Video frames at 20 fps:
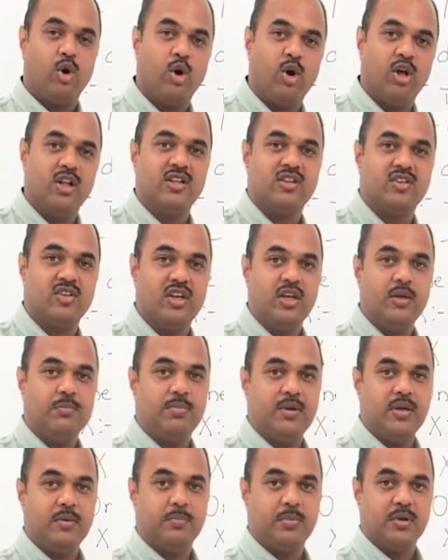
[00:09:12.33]
all three
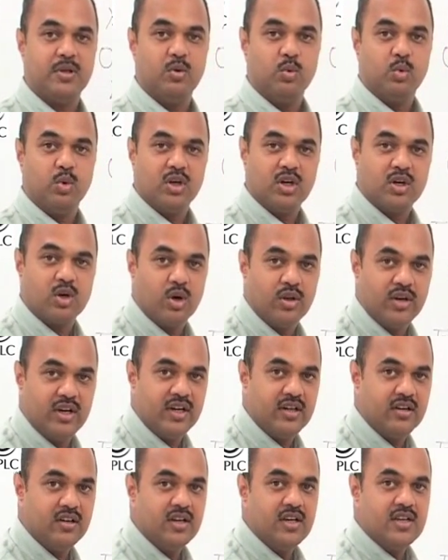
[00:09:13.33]
people work on
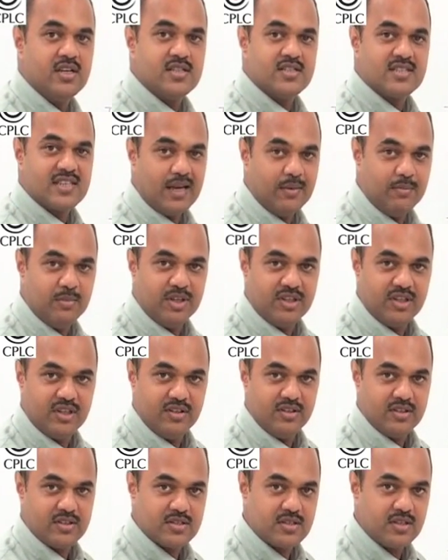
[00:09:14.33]
it
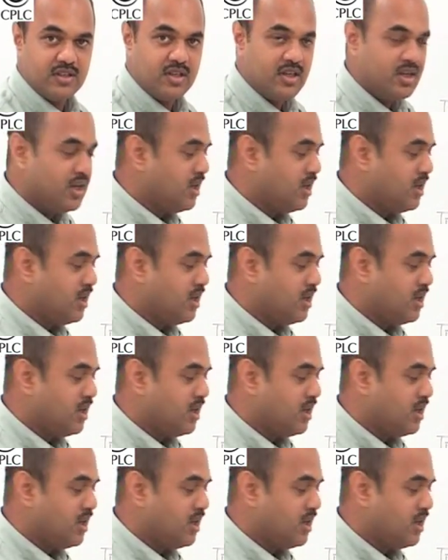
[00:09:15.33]
simultaneously.